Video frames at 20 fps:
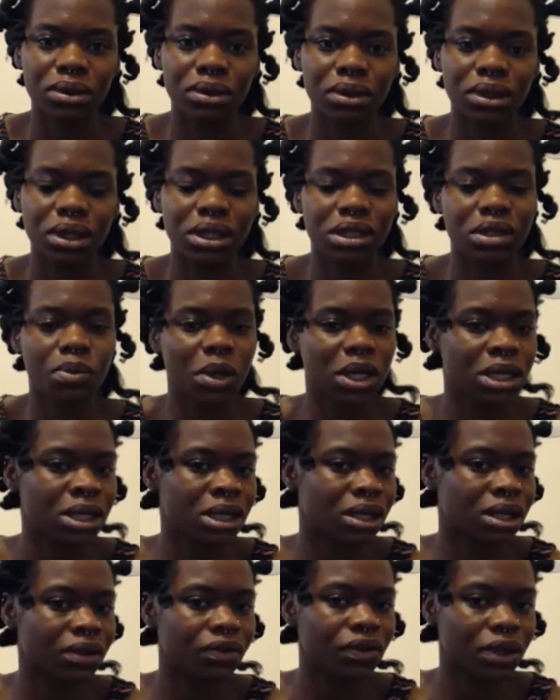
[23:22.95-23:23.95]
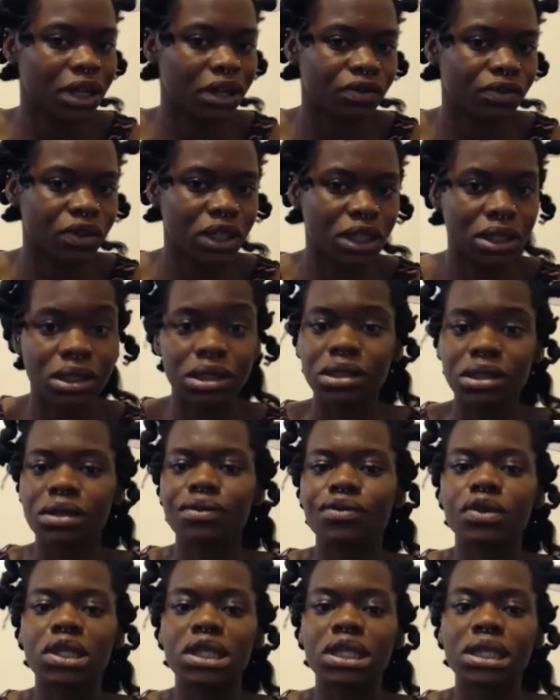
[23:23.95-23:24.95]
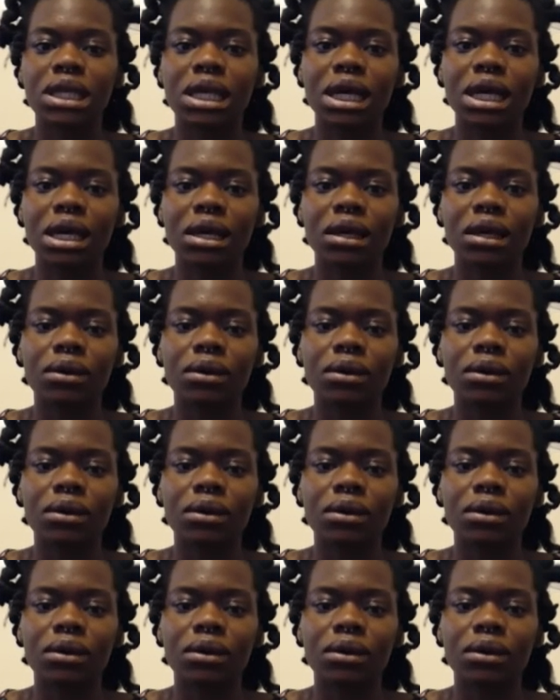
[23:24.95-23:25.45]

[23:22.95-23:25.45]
especially if you have sensitive skin